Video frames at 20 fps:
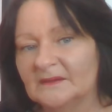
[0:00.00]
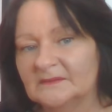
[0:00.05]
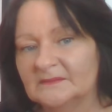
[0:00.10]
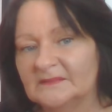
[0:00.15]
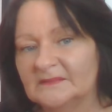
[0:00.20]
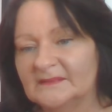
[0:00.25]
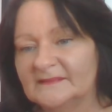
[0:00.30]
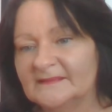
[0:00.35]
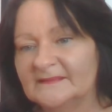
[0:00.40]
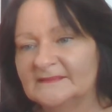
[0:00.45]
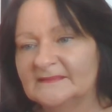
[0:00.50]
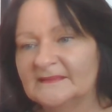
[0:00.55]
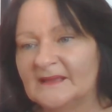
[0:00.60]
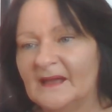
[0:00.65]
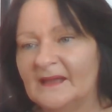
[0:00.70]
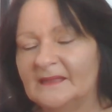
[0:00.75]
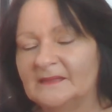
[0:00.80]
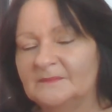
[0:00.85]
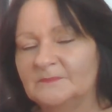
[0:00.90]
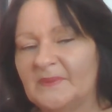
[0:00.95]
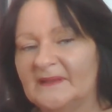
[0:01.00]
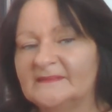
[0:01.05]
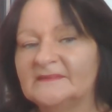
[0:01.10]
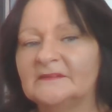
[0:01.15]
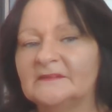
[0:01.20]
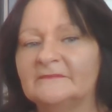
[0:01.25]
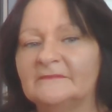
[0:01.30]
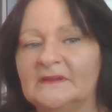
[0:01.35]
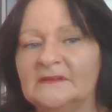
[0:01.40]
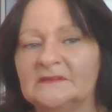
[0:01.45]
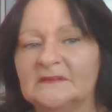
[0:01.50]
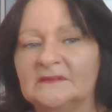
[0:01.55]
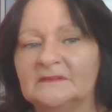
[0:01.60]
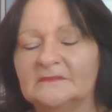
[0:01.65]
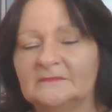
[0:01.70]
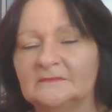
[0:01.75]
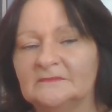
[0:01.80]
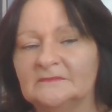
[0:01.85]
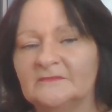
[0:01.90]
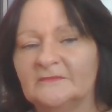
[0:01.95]
This is a basic
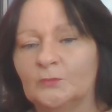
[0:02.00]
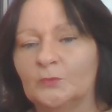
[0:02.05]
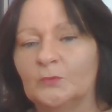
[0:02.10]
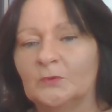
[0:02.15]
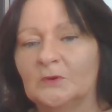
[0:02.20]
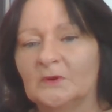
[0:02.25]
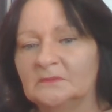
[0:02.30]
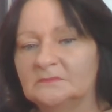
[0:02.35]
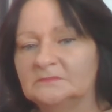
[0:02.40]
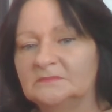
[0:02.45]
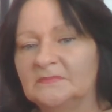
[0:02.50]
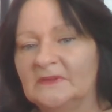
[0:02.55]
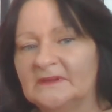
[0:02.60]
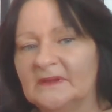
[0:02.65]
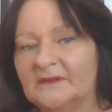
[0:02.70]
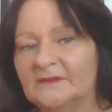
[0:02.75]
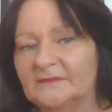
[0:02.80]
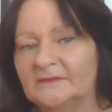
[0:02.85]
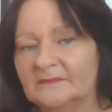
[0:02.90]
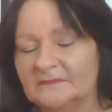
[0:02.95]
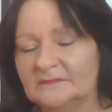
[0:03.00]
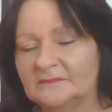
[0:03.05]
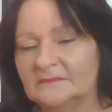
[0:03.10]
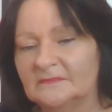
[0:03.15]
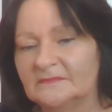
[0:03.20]
reading for, you know,